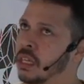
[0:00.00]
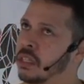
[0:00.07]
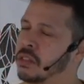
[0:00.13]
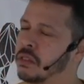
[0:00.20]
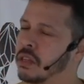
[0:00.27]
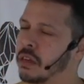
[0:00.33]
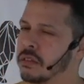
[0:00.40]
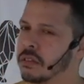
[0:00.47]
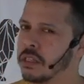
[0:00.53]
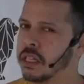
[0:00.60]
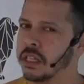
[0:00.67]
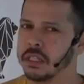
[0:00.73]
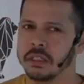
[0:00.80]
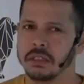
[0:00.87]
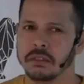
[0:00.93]

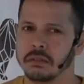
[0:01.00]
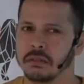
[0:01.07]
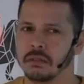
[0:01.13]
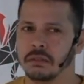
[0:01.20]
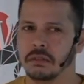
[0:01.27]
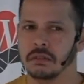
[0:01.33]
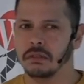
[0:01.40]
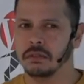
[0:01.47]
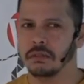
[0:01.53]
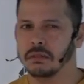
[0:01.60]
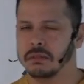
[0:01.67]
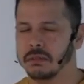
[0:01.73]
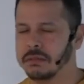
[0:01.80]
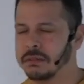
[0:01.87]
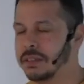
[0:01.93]

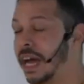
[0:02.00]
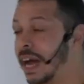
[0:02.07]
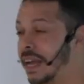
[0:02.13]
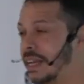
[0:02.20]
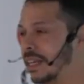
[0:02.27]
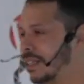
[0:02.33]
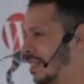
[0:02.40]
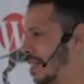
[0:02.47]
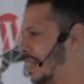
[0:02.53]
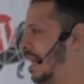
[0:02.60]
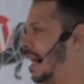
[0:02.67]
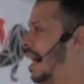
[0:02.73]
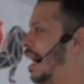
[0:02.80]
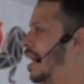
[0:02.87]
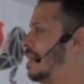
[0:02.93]
2009,
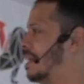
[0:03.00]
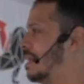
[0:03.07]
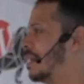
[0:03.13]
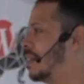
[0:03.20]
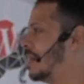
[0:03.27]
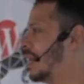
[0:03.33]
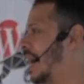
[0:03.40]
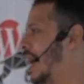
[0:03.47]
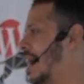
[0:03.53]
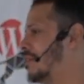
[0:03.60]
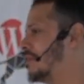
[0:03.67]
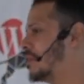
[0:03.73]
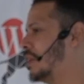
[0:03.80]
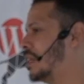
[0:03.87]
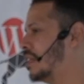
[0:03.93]
and there I
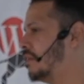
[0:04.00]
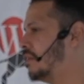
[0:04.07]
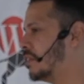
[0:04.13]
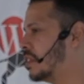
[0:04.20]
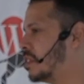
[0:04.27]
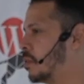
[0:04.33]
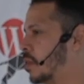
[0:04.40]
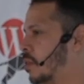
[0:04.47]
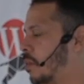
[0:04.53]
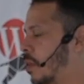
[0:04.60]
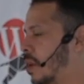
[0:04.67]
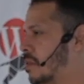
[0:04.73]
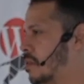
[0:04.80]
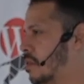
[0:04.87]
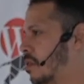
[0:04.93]
have created the first
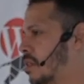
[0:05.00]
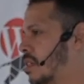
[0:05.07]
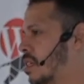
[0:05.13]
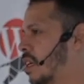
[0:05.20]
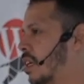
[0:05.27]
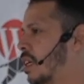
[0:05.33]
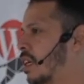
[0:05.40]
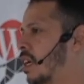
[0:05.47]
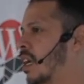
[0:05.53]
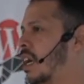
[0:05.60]
WordPress course there.